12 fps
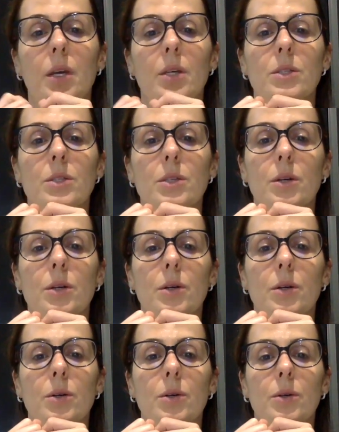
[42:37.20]

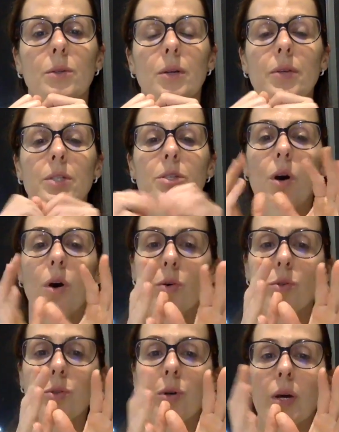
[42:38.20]
So there is
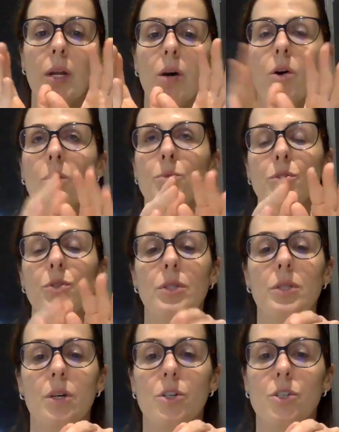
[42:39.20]
also an option
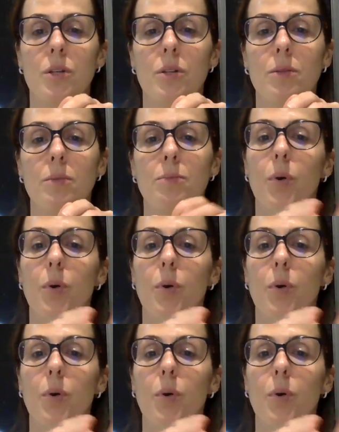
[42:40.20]
discussion